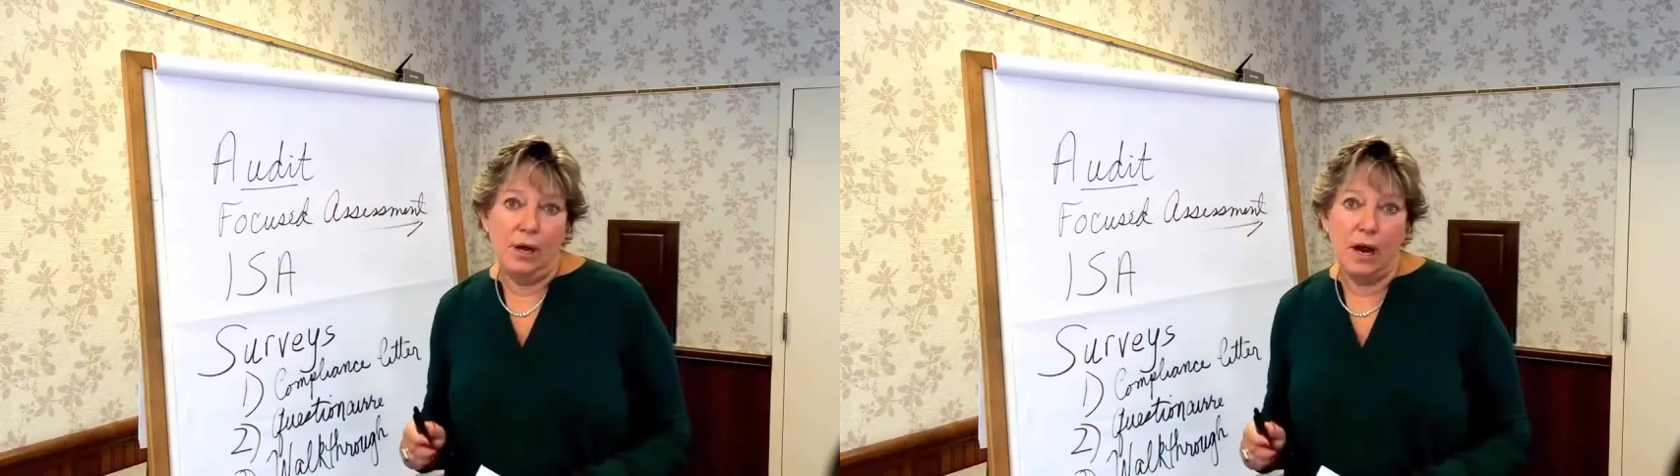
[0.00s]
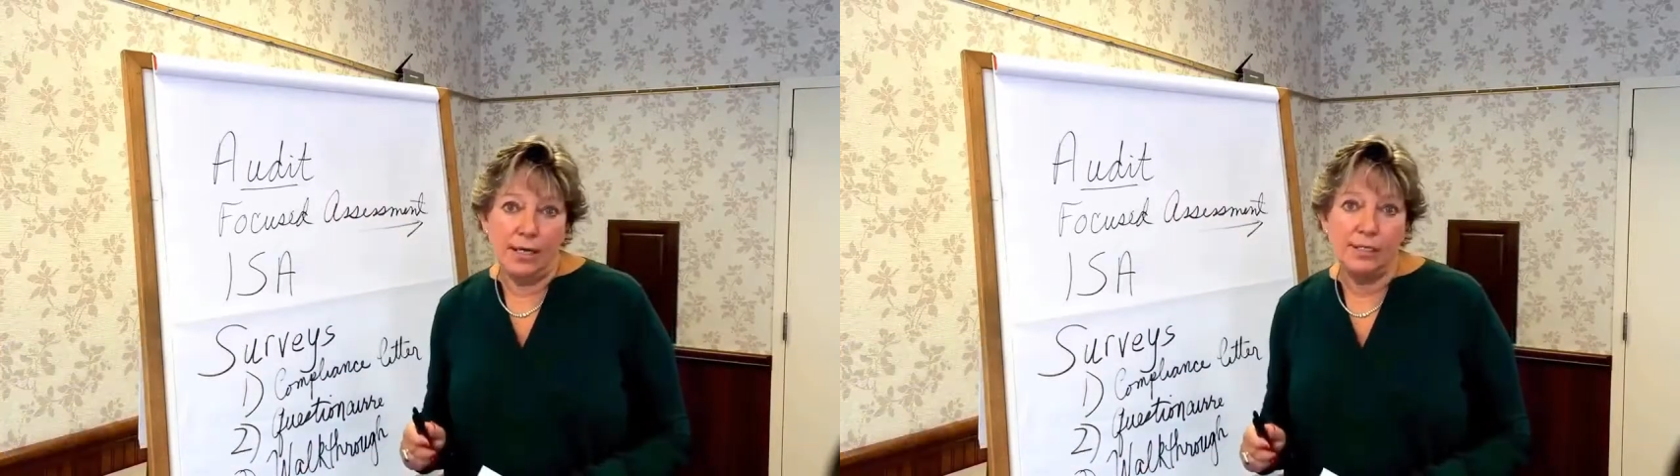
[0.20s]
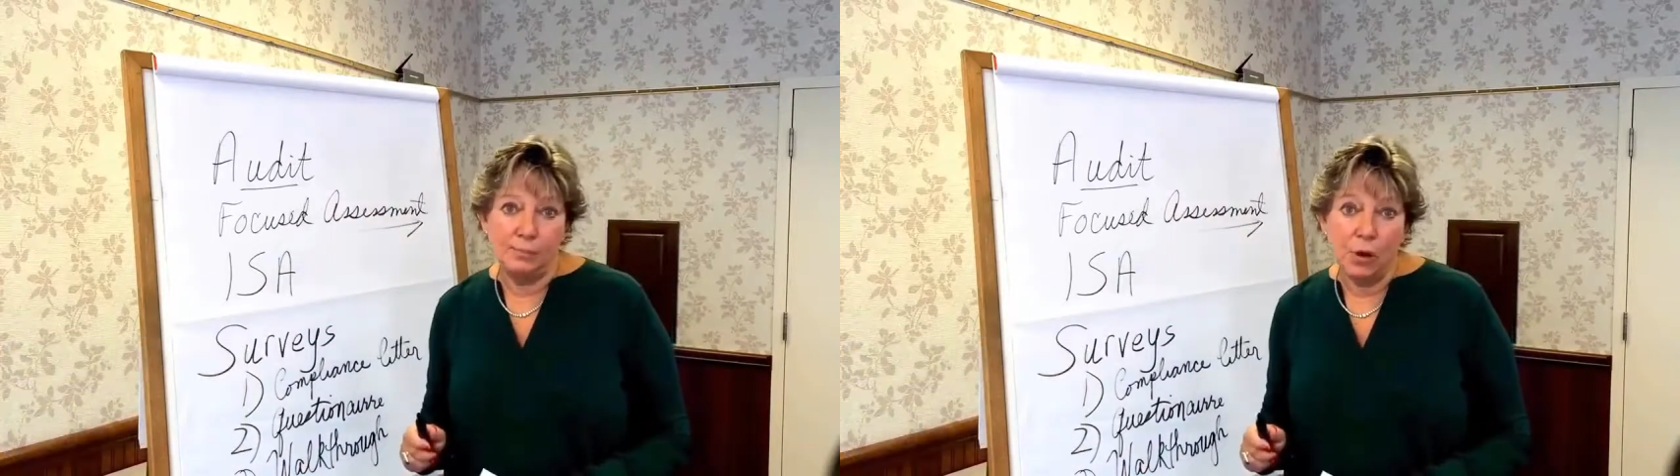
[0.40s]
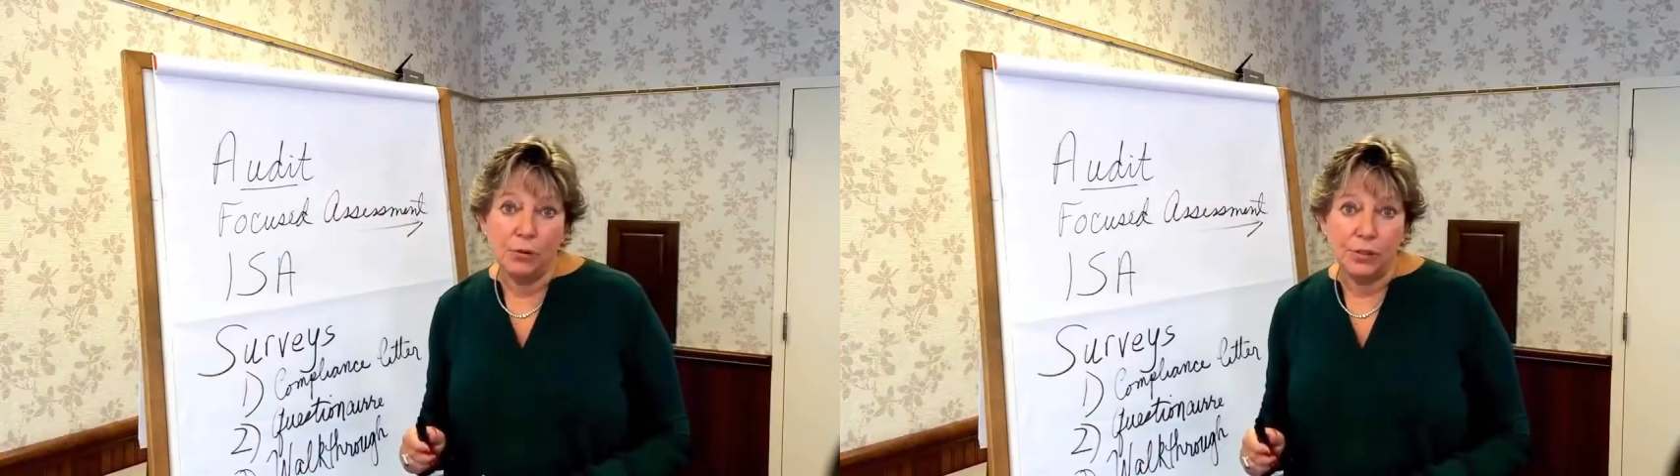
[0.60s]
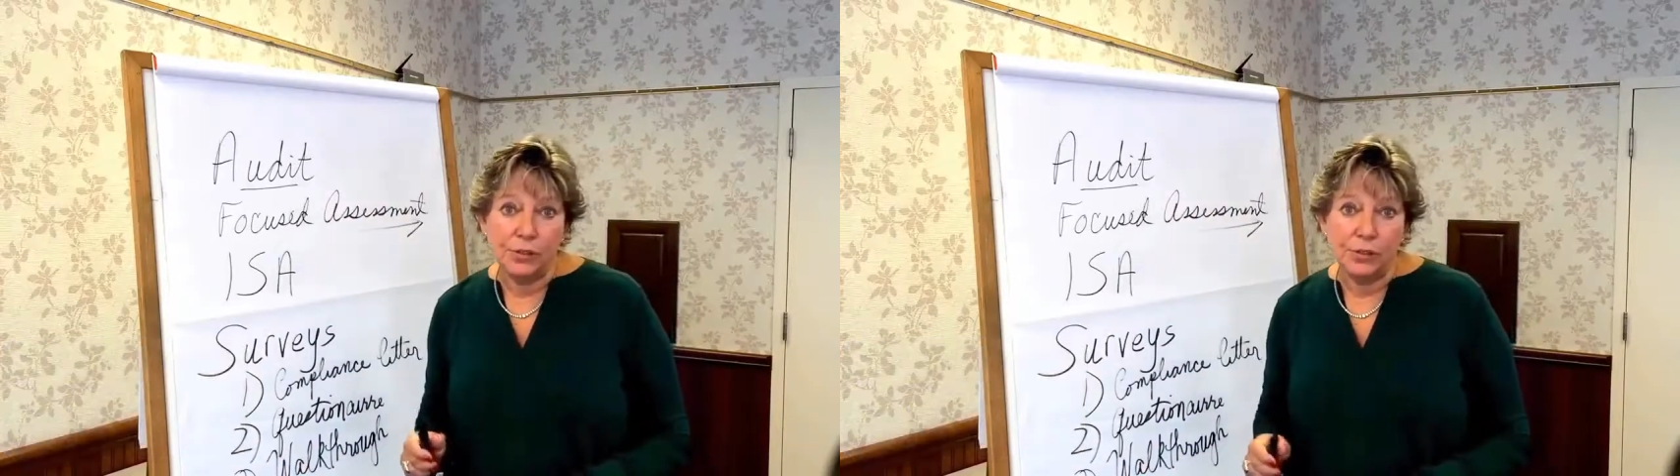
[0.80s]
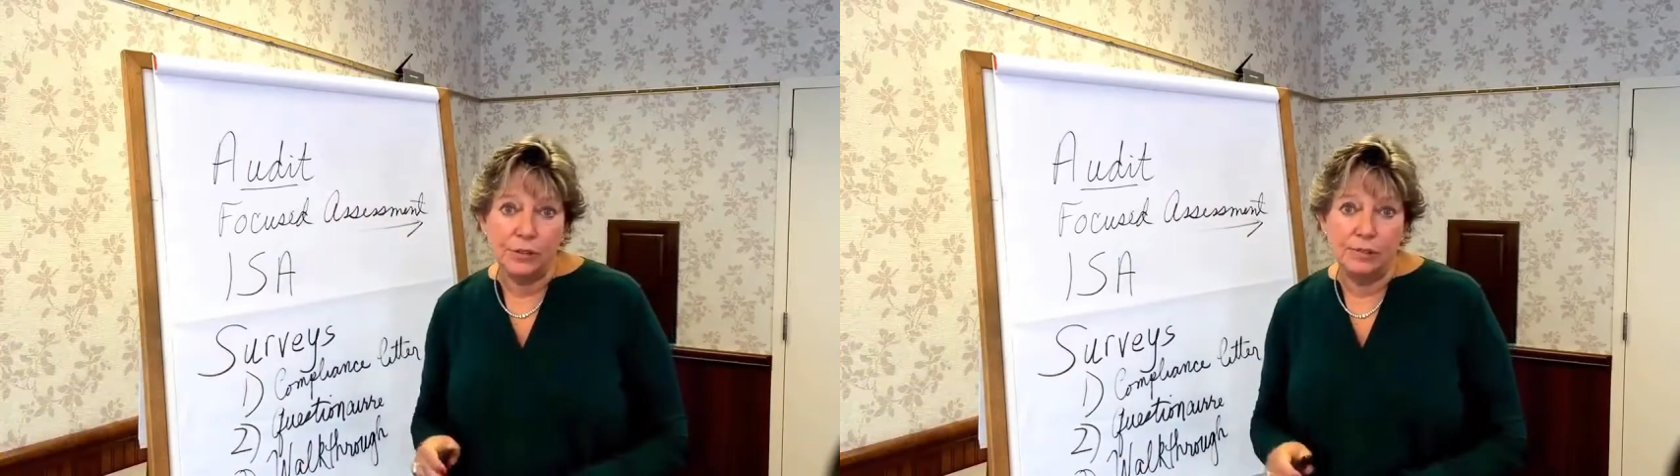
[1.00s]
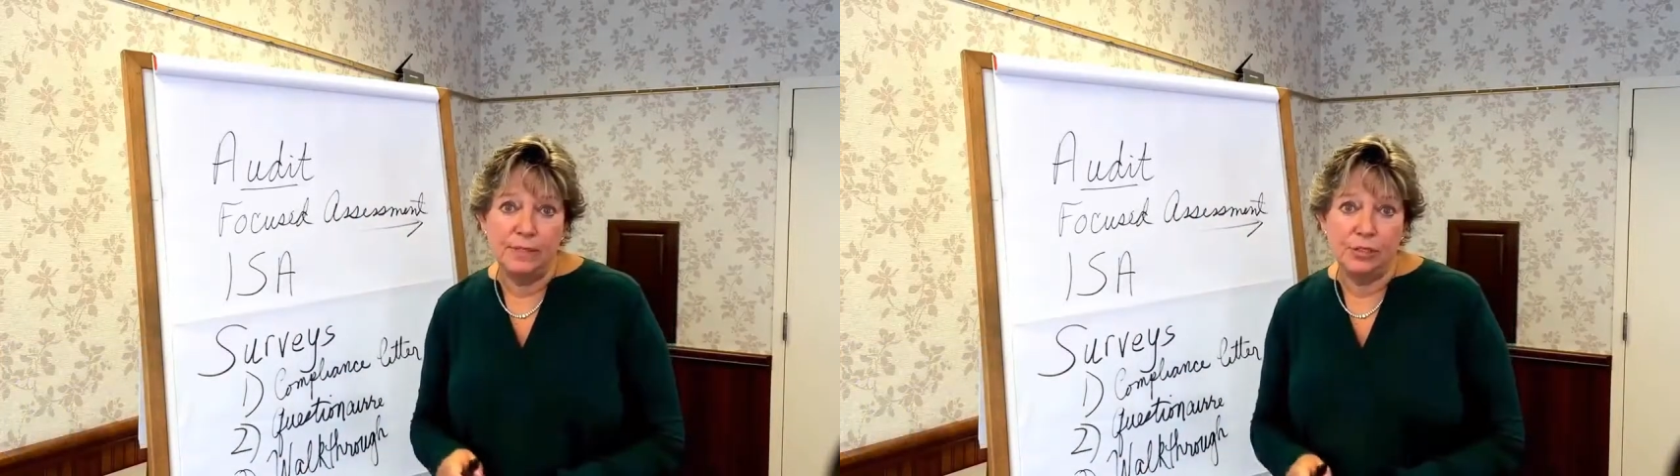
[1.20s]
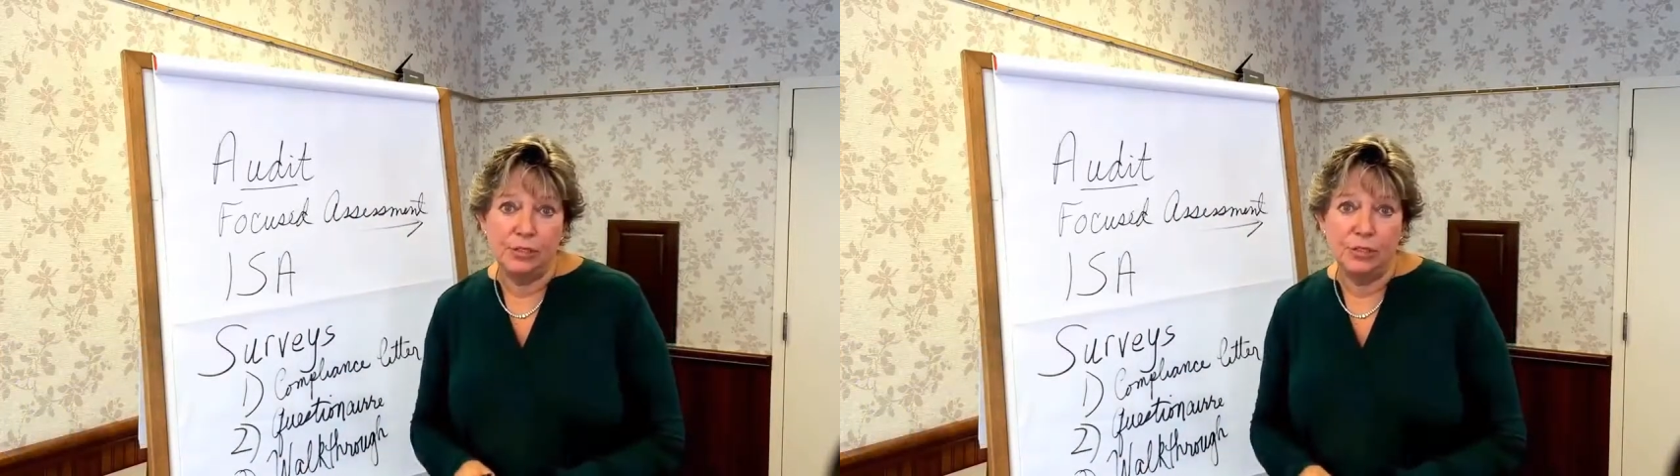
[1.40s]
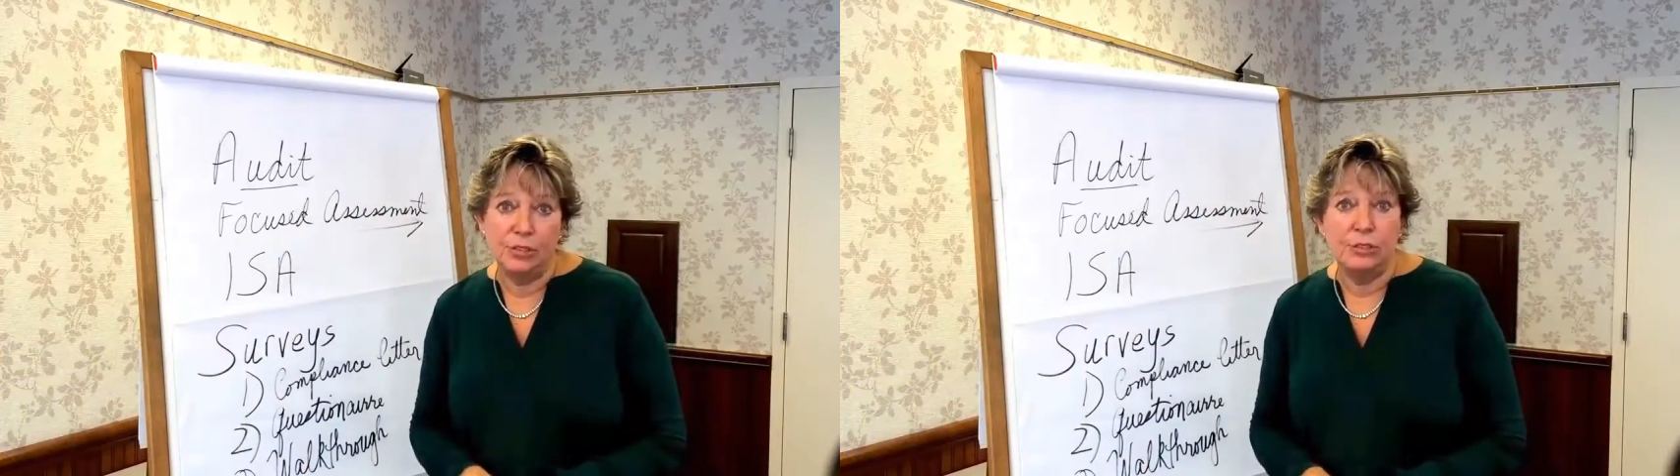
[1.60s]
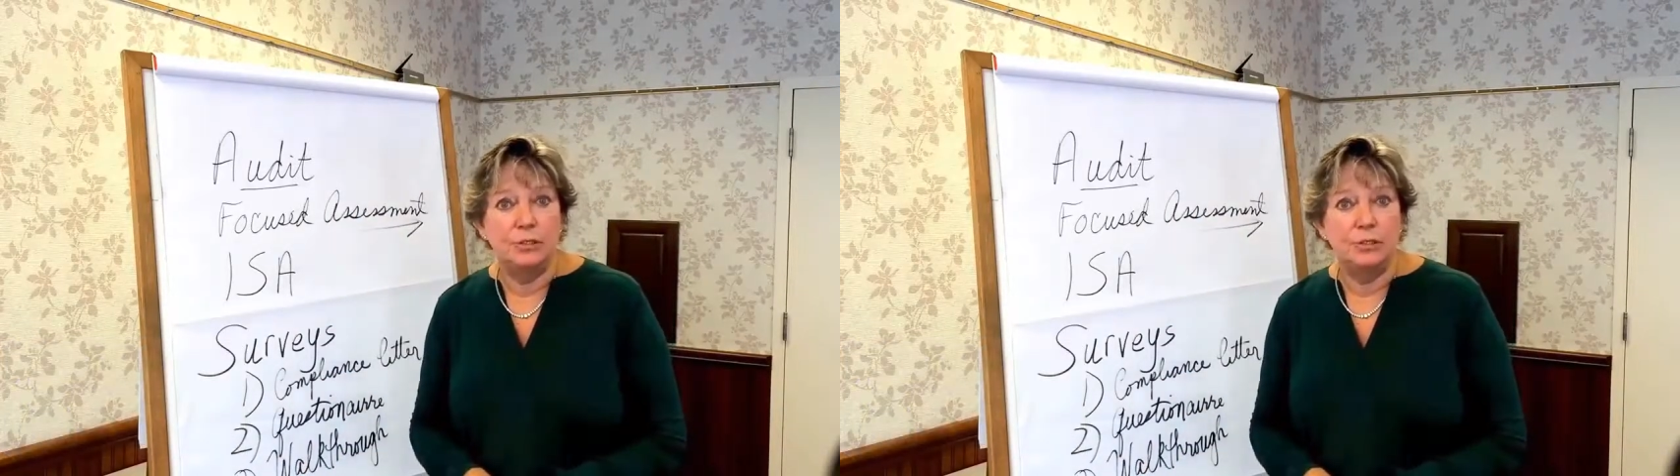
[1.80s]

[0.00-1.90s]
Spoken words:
audits brokers to make sure